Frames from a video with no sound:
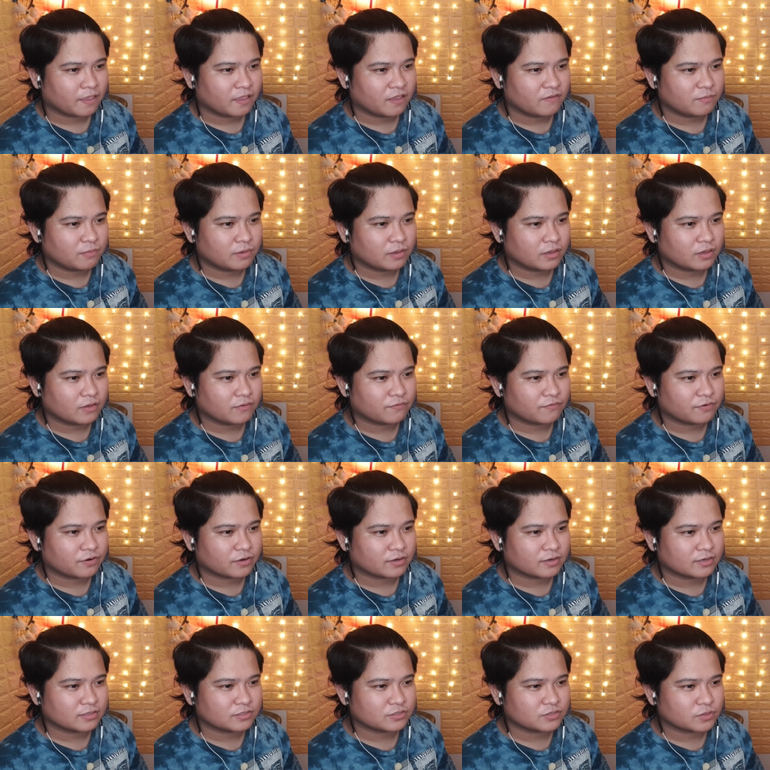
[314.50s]
Give me a
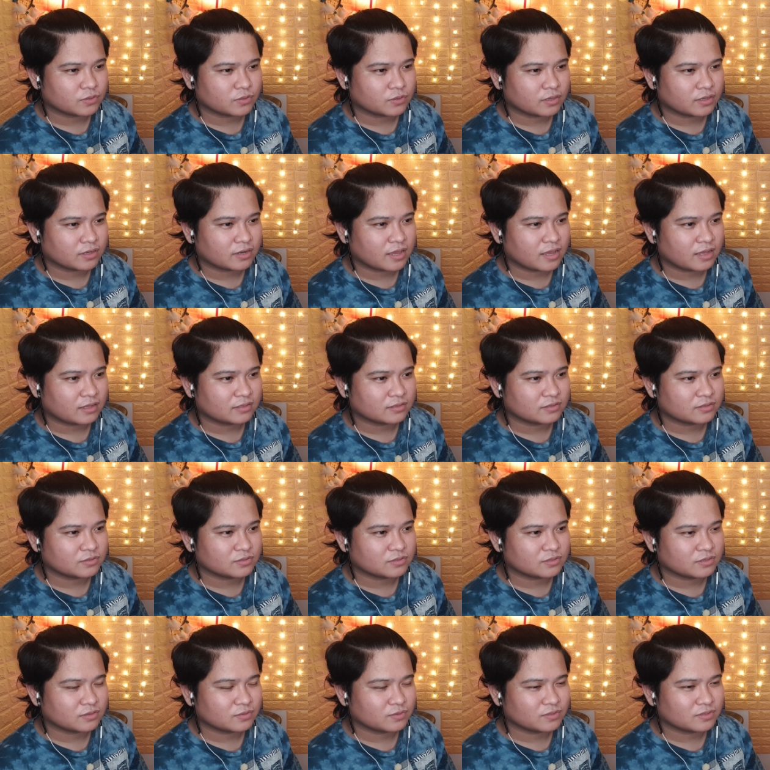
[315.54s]
friendly joke on that.
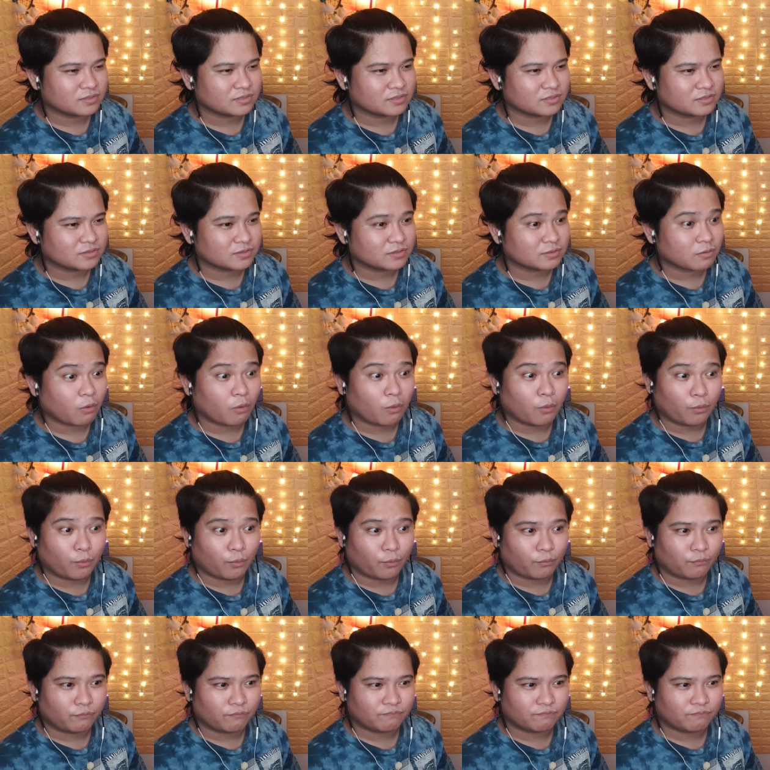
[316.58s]
Oh.